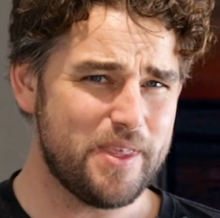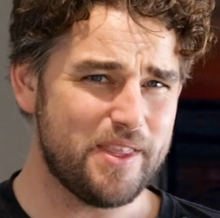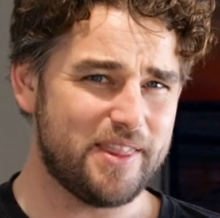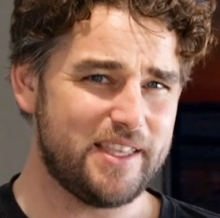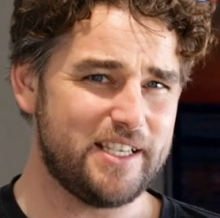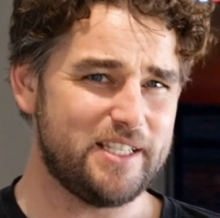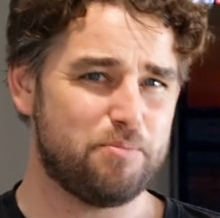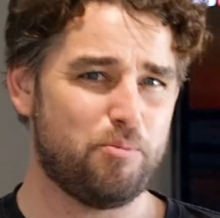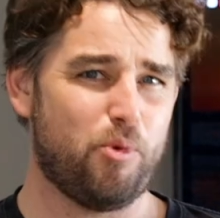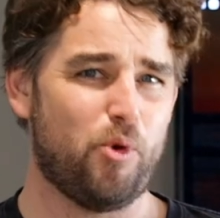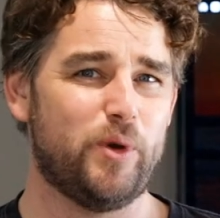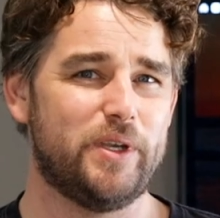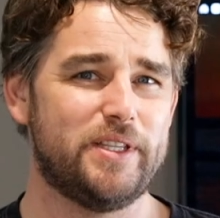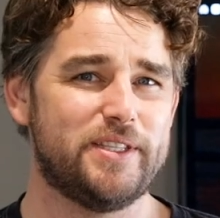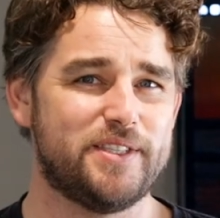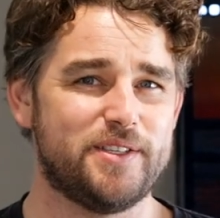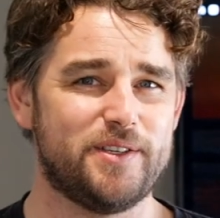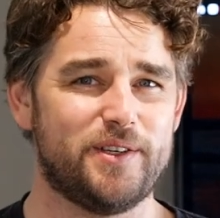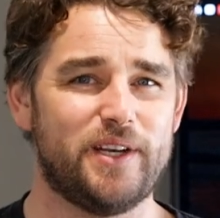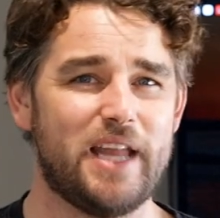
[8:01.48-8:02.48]
that these
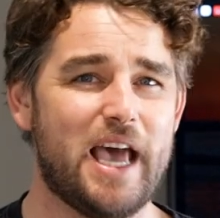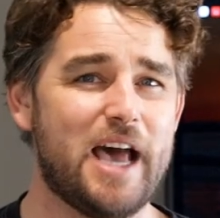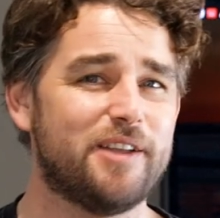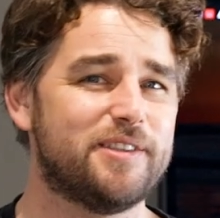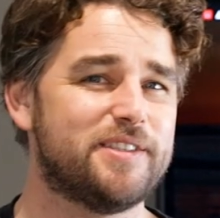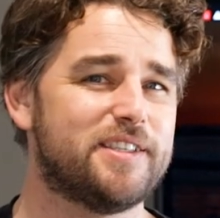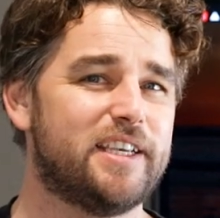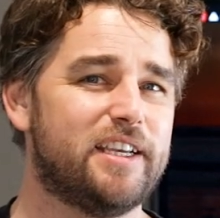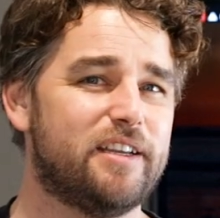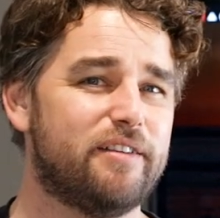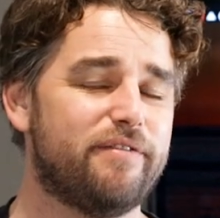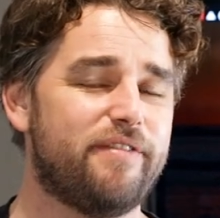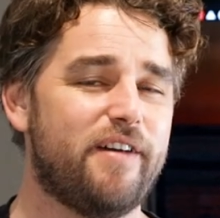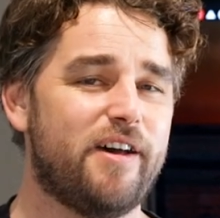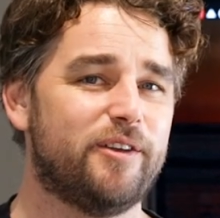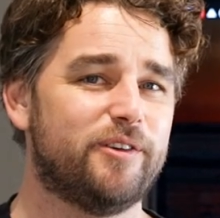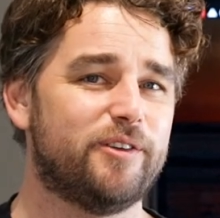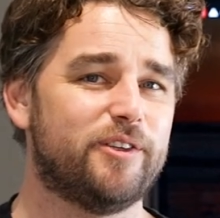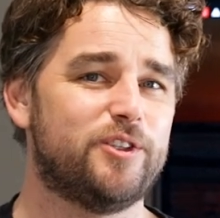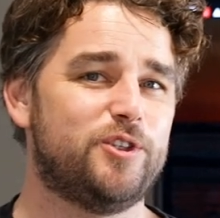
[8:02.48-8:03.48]
points on how to get
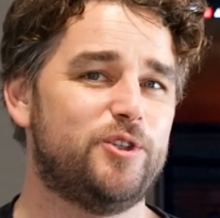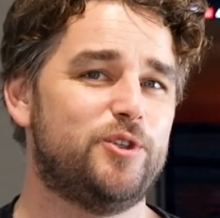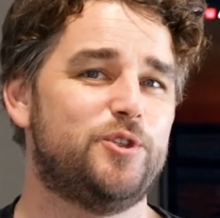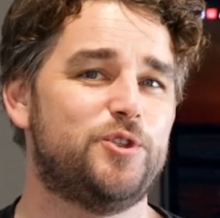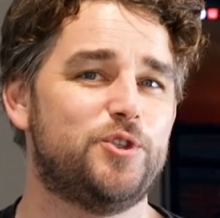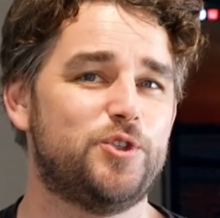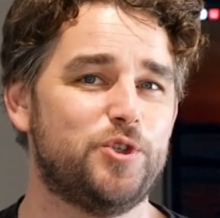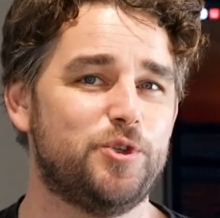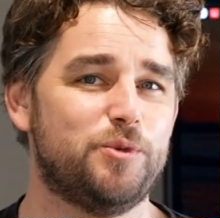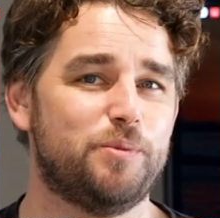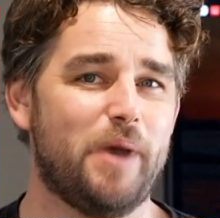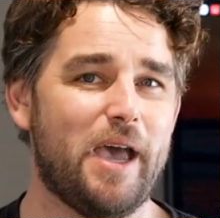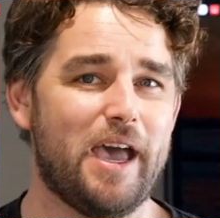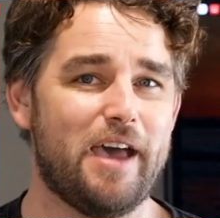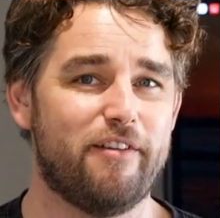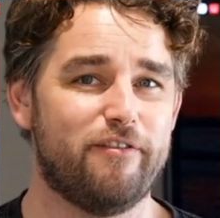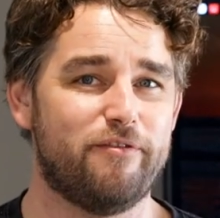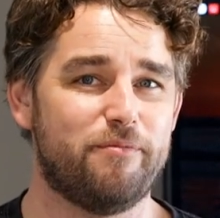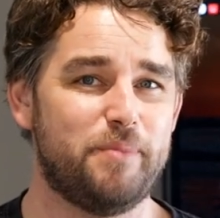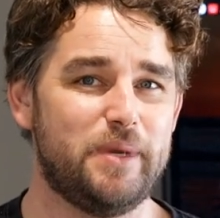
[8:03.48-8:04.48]
found on YouTube
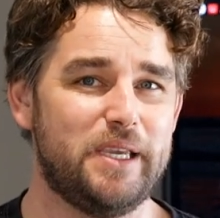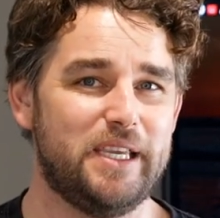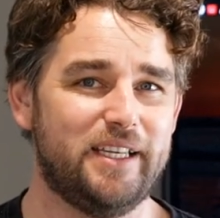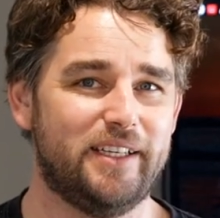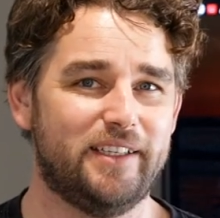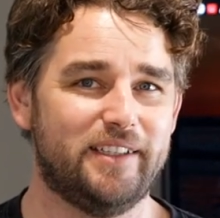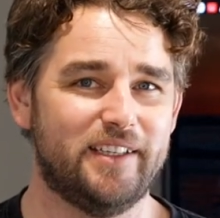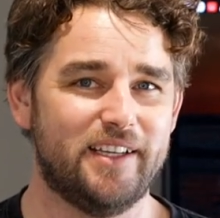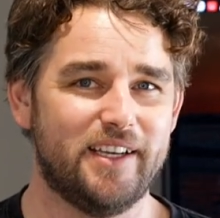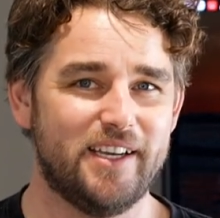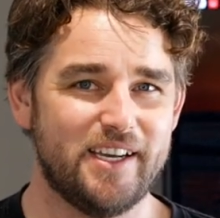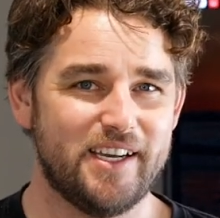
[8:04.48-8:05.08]
have been,